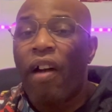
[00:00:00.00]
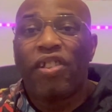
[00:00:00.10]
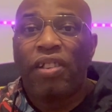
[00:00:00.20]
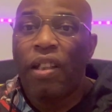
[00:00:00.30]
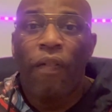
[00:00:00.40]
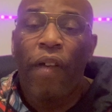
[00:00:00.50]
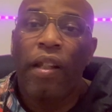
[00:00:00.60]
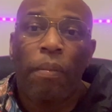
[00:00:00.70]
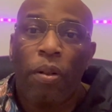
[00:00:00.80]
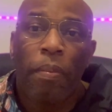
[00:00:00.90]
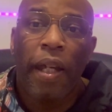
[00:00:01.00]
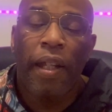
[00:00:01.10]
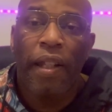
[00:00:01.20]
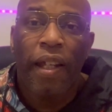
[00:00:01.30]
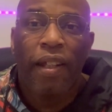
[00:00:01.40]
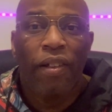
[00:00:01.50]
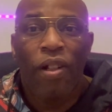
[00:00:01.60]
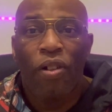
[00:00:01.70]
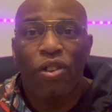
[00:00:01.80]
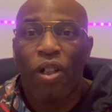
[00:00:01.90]
are still available, man. You
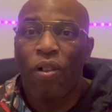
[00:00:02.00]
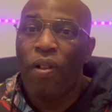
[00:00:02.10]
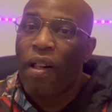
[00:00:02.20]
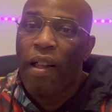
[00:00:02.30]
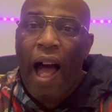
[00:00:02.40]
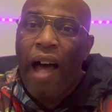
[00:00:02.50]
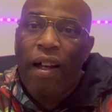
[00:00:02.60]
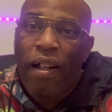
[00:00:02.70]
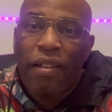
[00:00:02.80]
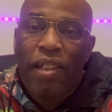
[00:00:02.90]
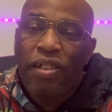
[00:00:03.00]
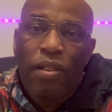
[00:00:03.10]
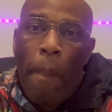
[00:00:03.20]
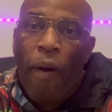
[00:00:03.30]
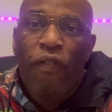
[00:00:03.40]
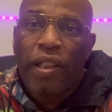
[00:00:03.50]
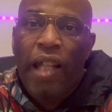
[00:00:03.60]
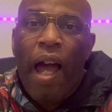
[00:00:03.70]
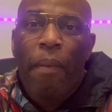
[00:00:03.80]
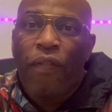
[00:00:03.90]
know, so I, uh, this is a perfect
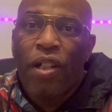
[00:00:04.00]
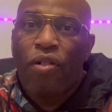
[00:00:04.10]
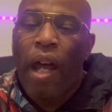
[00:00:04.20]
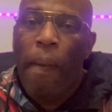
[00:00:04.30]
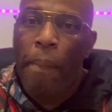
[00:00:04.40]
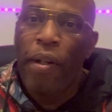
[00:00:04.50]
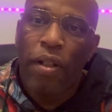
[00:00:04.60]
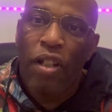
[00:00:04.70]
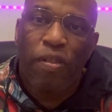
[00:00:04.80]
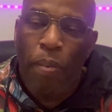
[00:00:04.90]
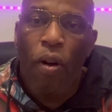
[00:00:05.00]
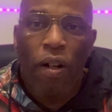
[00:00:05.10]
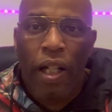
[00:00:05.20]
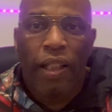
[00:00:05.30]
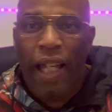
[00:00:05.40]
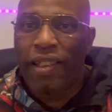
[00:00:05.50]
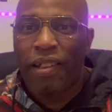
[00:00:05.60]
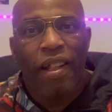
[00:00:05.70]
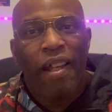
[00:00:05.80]
time. If you're trying to build your Spawn collection,